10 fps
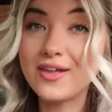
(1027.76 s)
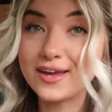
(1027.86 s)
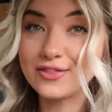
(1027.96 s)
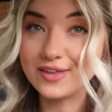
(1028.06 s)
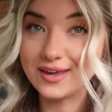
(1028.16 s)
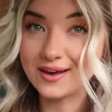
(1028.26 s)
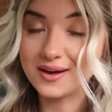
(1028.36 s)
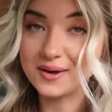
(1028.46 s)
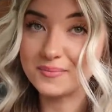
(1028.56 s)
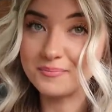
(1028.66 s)
like the
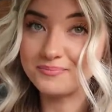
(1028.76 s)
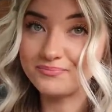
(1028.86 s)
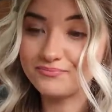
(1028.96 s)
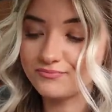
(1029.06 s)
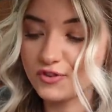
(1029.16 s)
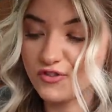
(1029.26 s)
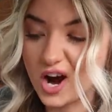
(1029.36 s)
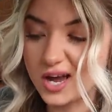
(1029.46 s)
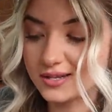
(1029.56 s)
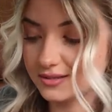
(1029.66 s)
um the
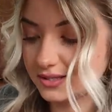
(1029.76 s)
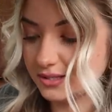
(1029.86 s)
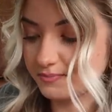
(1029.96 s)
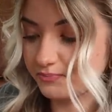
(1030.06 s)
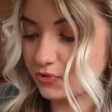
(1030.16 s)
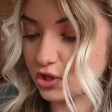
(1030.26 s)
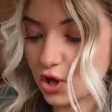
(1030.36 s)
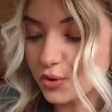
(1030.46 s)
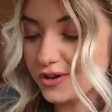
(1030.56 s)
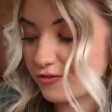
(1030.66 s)
fries. The
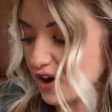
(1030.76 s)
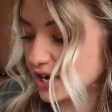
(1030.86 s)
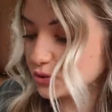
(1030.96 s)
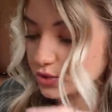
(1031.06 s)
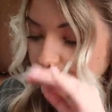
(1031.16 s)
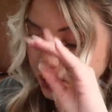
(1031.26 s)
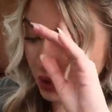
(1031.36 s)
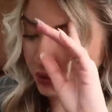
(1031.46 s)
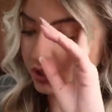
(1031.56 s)
loaded fries were so